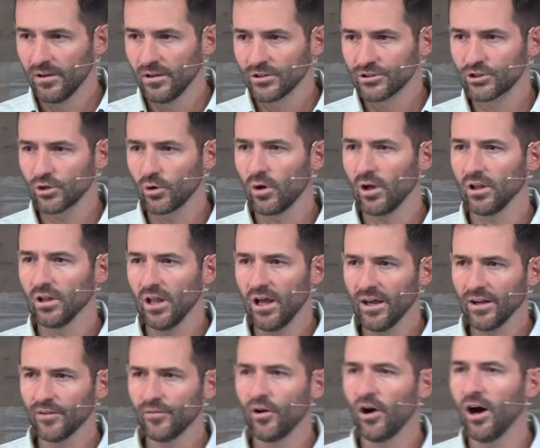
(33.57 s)
So, a
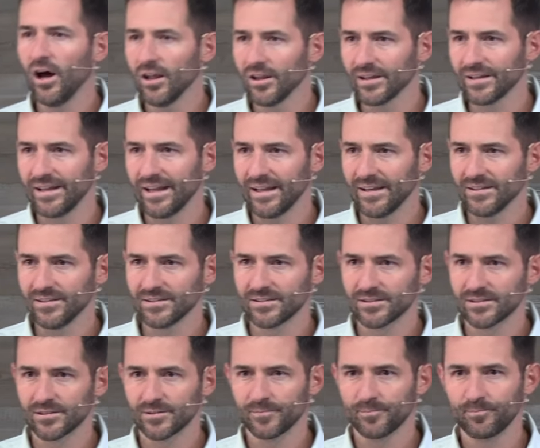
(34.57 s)
lot of
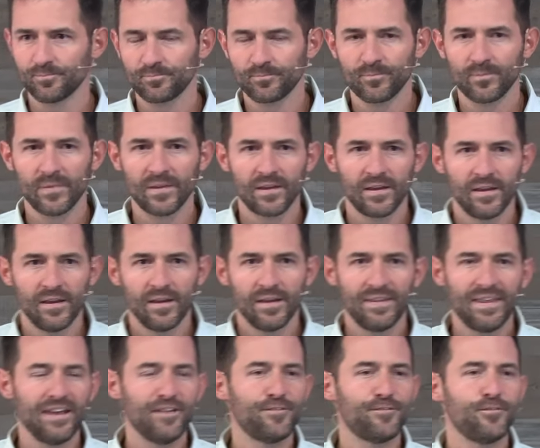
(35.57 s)
holidays,
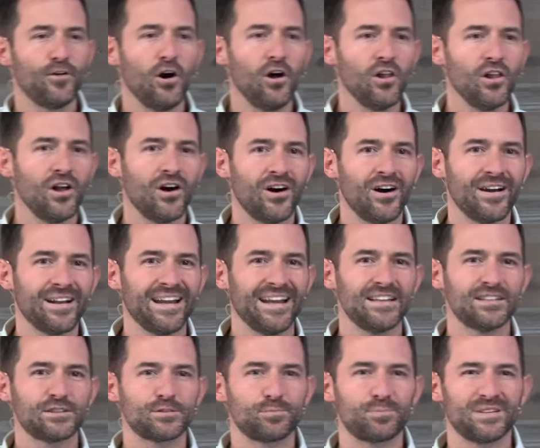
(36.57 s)
they fall on a
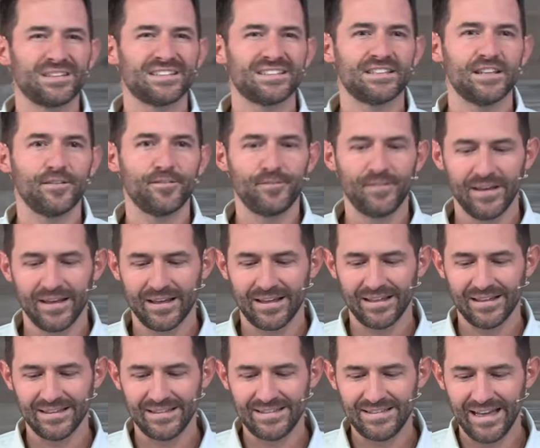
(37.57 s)
specific
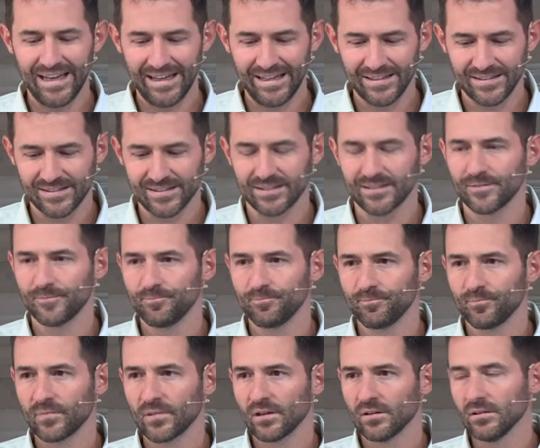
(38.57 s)
date.
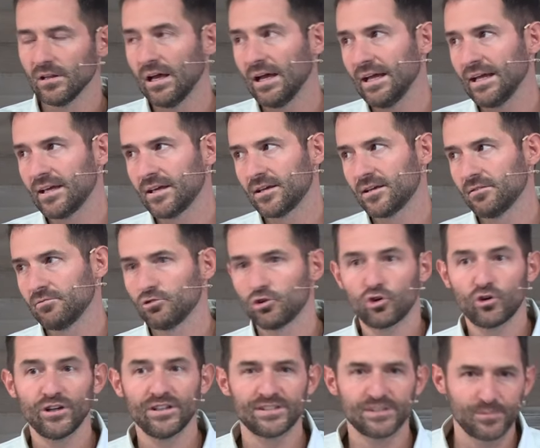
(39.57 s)
Like
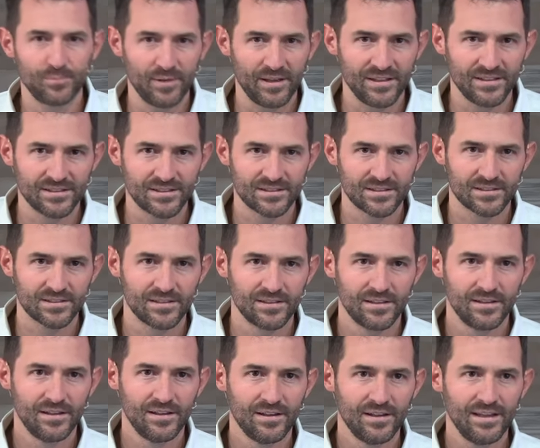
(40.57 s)
Christmas
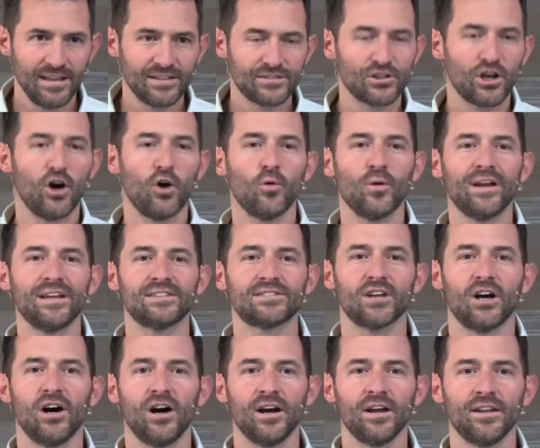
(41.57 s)
is always
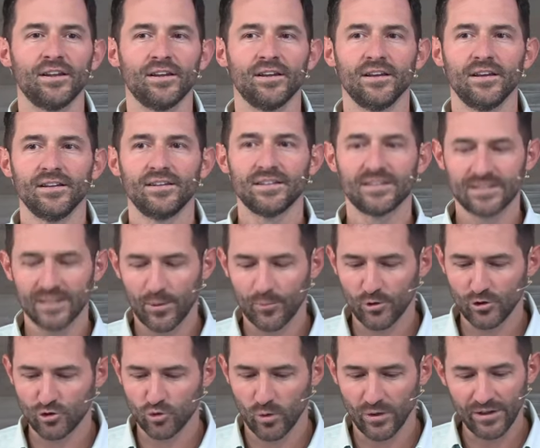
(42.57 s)
on
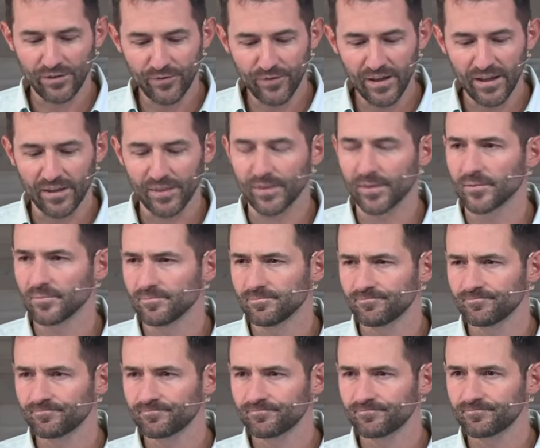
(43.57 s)
December 25th,
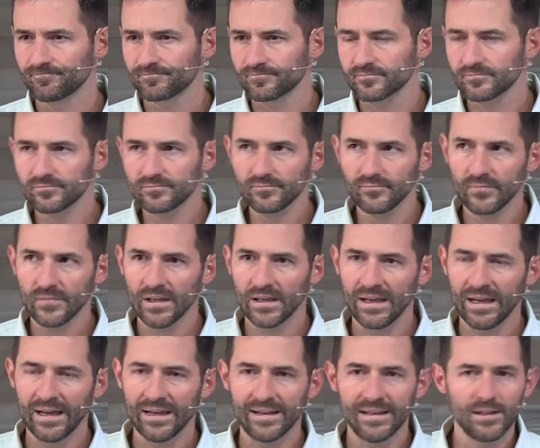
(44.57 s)

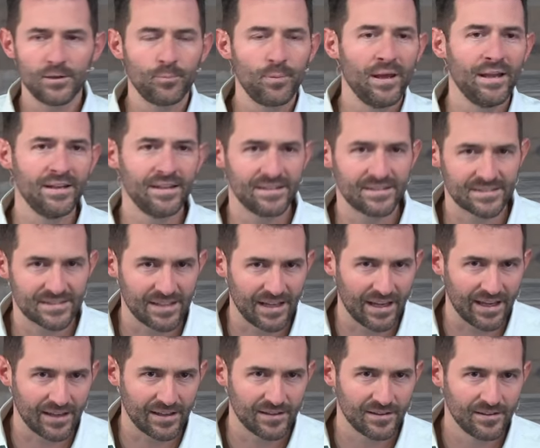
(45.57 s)
and Independence
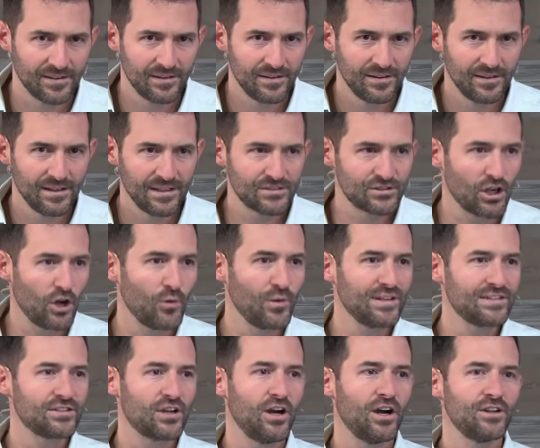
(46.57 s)
Day is
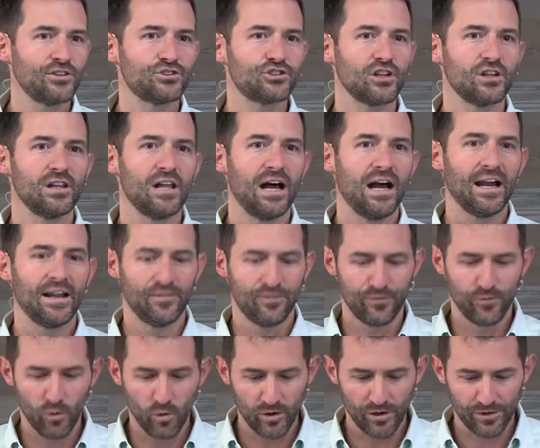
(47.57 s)
always on July
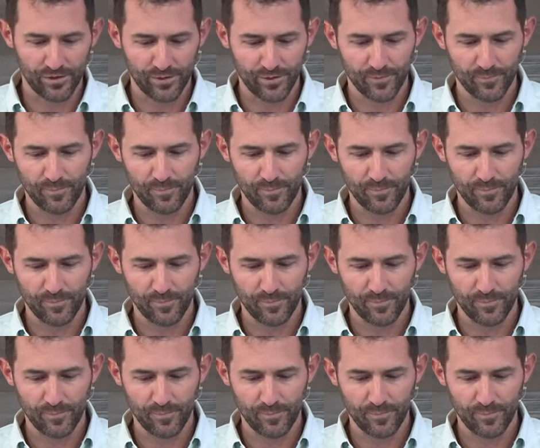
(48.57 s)
4th.